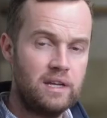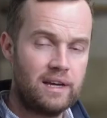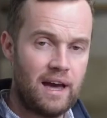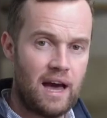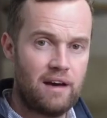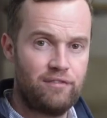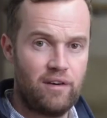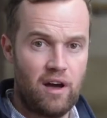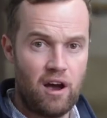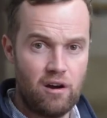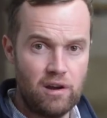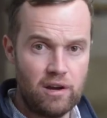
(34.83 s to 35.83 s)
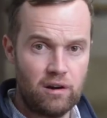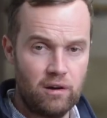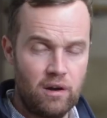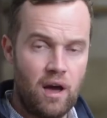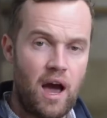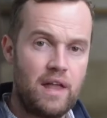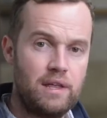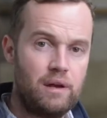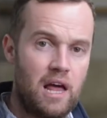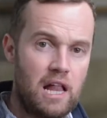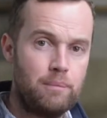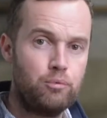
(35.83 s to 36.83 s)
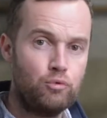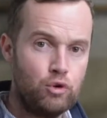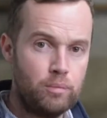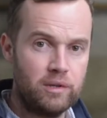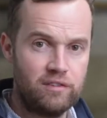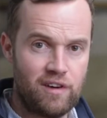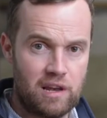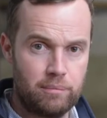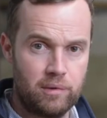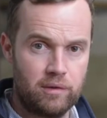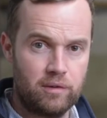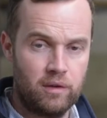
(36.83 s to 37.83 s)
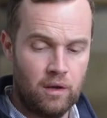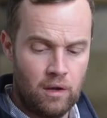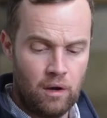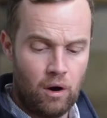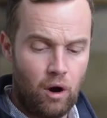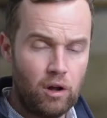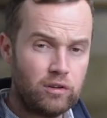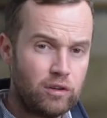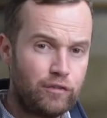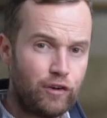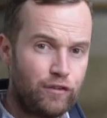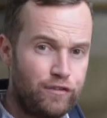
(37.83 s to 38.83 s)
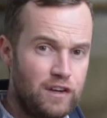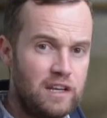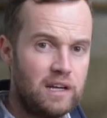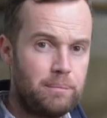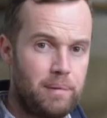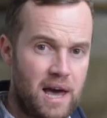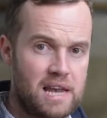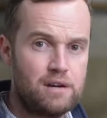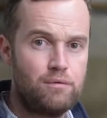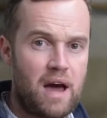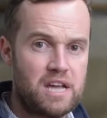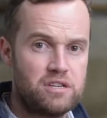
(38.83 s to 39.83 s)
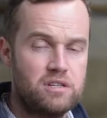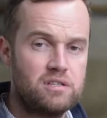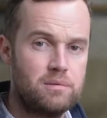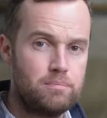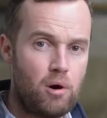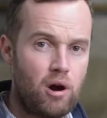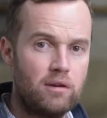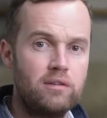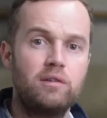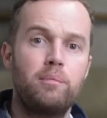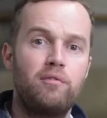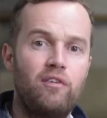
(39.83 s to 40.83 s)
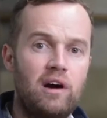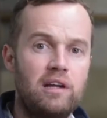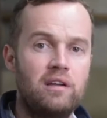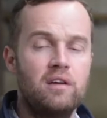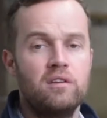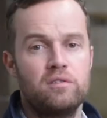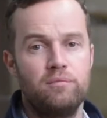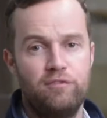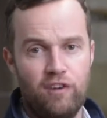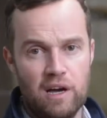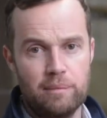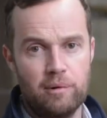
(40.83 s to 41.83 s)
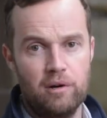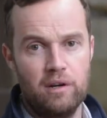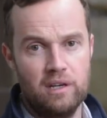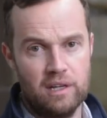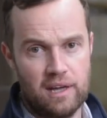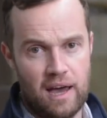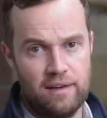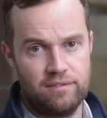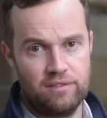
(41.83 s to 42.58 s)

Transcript: the calf earlier and they'll help rumen development. Also, if you're feeding a pellet ration, it's important to provide some fibre in the calf's